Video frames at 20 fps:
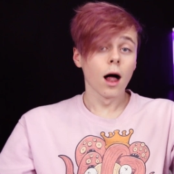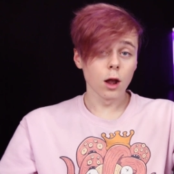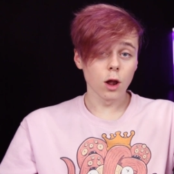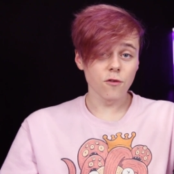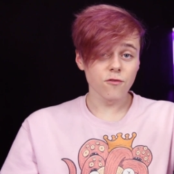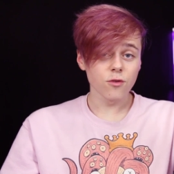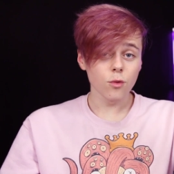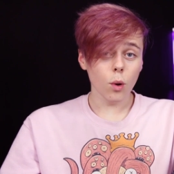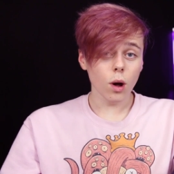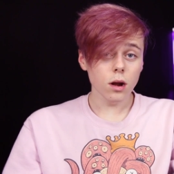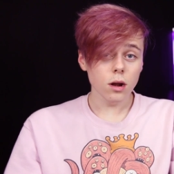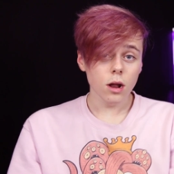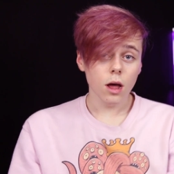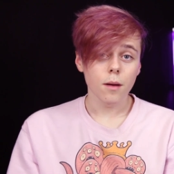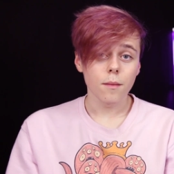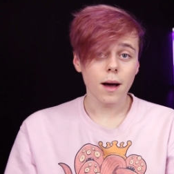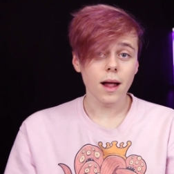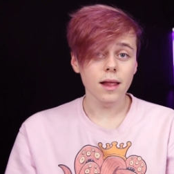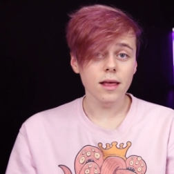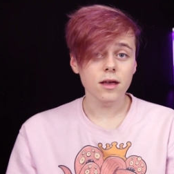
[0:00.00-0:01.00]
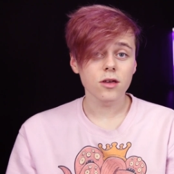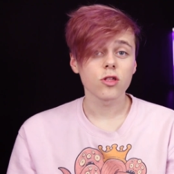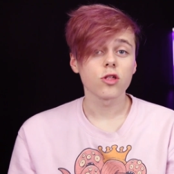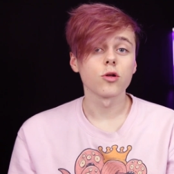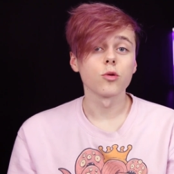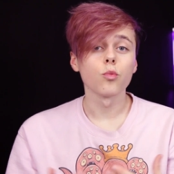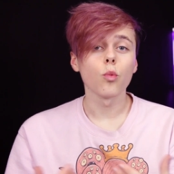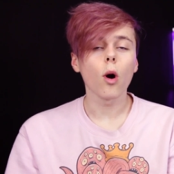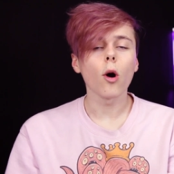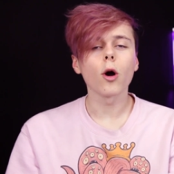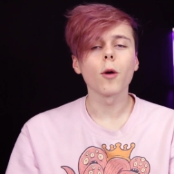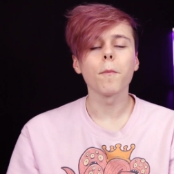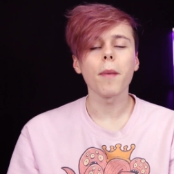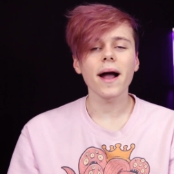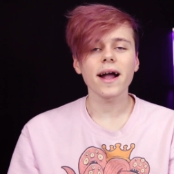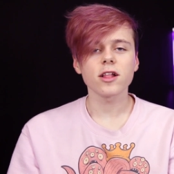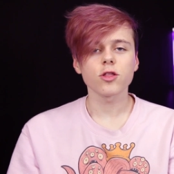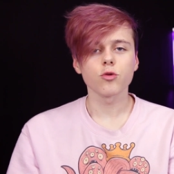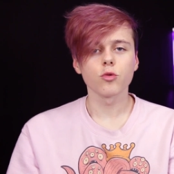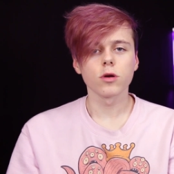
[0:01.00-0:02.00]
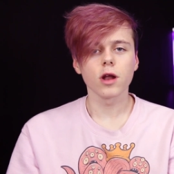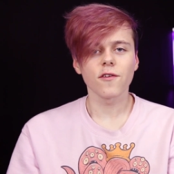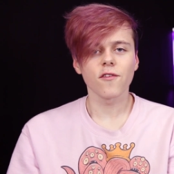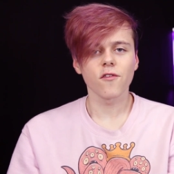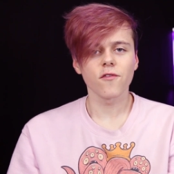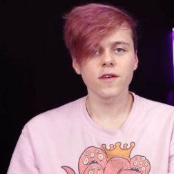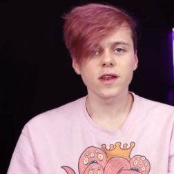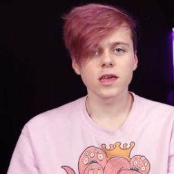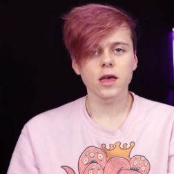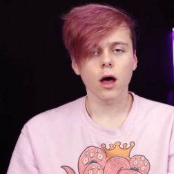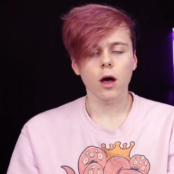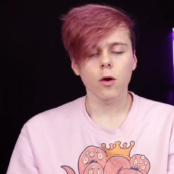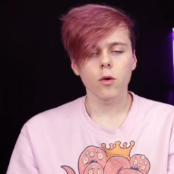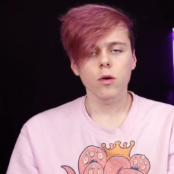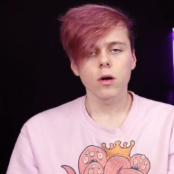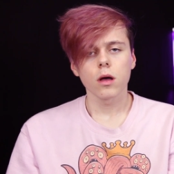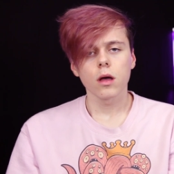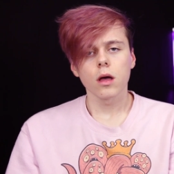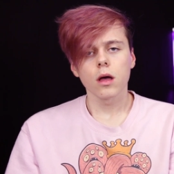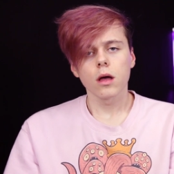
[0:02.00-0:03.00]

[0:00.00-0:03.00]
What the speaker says: Hello everyone, I'm Alex and welcome back to another video.